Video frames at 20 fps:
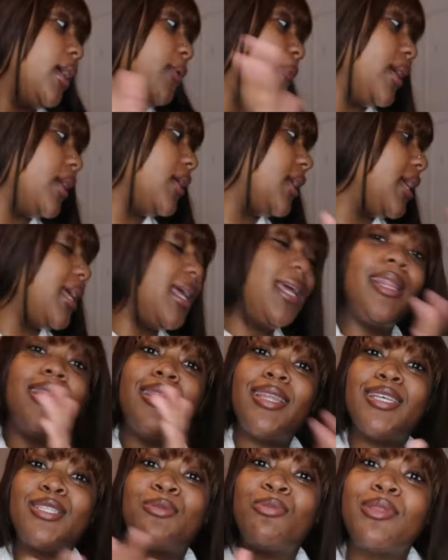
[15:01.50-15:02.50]
and we're gonna
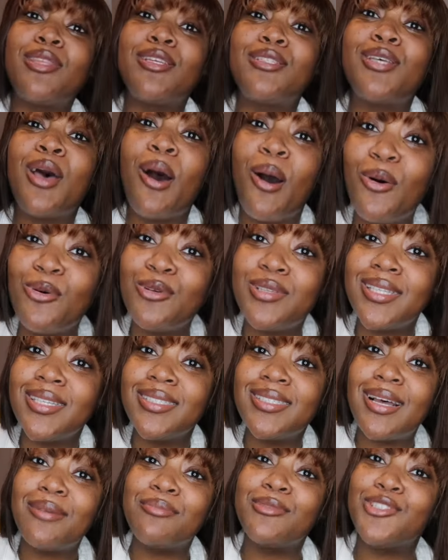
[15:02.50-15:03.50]
end this with the toast
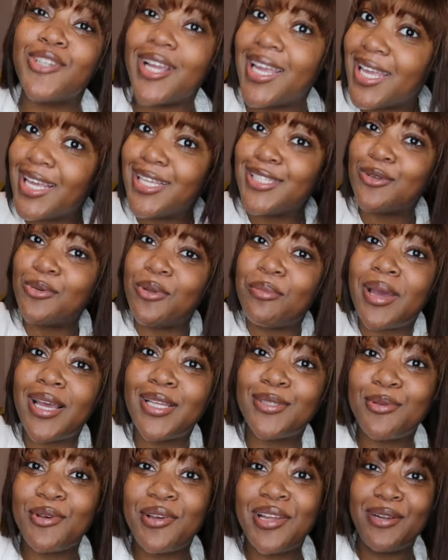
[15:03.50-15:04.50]
since i'm drinking so we
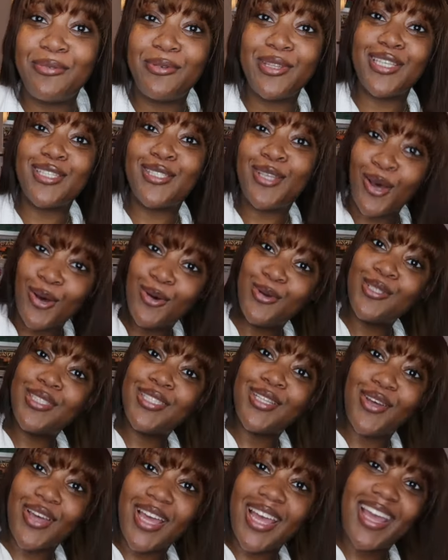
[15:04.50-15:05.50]
might as well end it with the
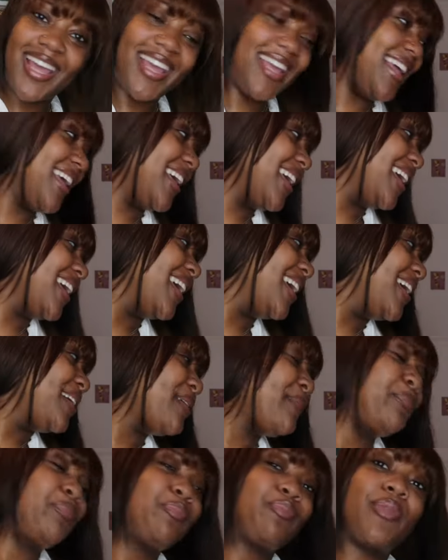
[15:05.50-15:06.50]
toast okay
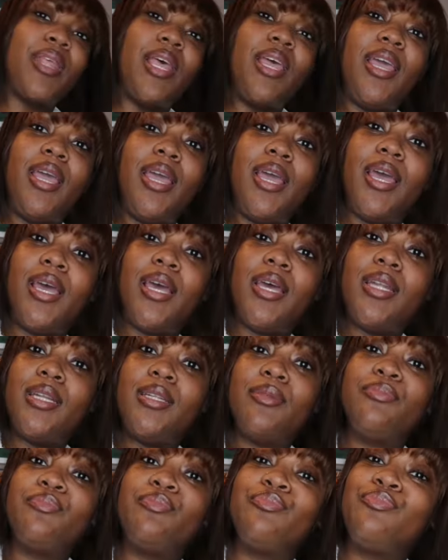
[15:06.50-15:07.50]

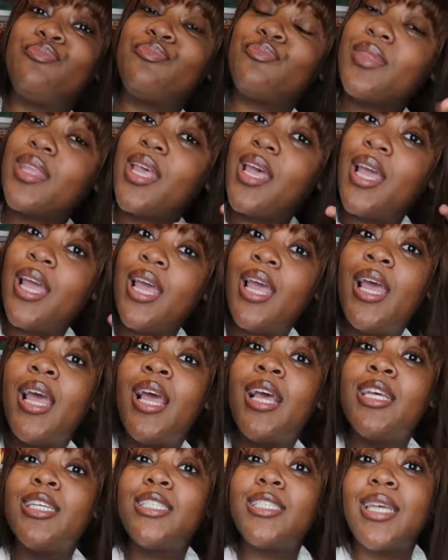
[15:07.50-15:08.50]
and
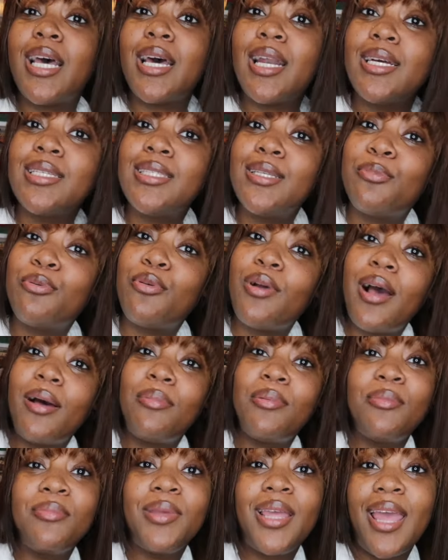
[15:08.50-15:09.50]
shout out to
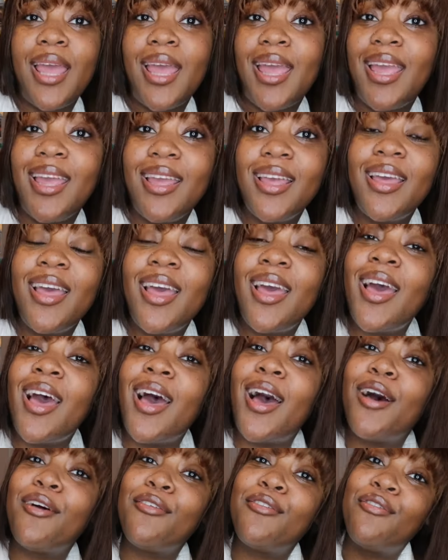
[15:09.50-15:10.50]
Problem Gang.
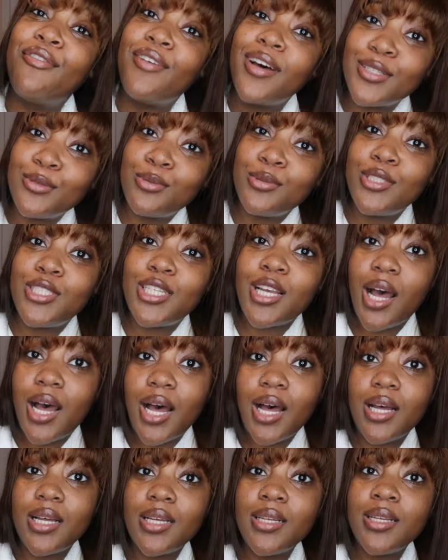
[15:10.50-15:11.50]
I fucks with
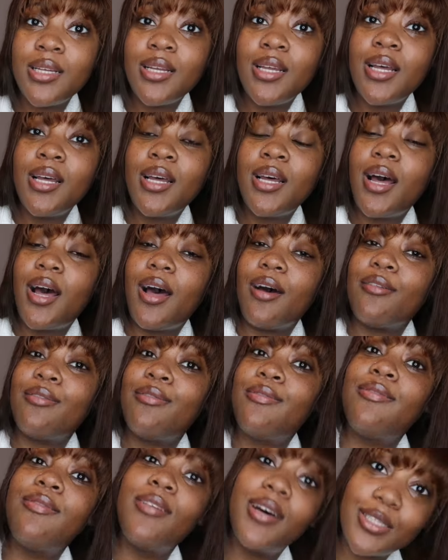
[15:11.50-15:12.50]
y'all. I
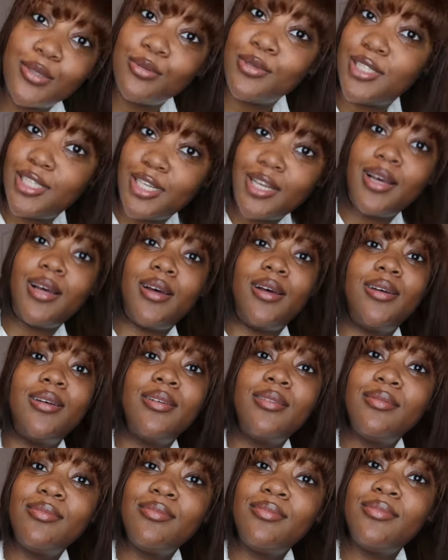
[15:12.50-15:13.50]
fucks with y'all.
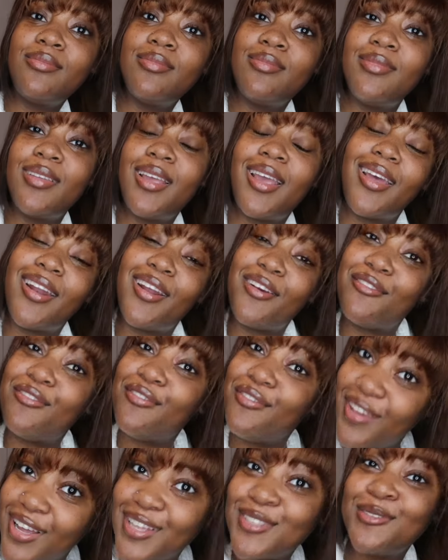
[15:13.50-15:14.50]
And I
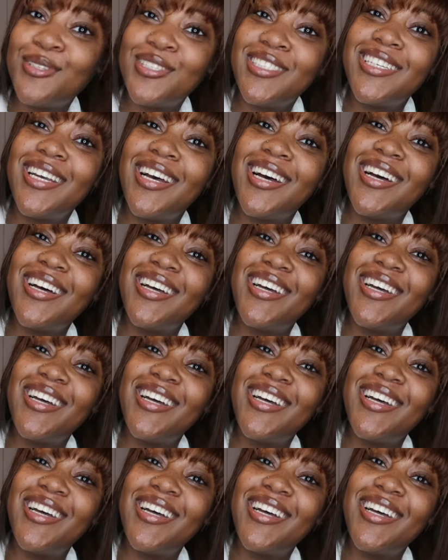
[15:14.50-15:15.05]
fucks with y'all.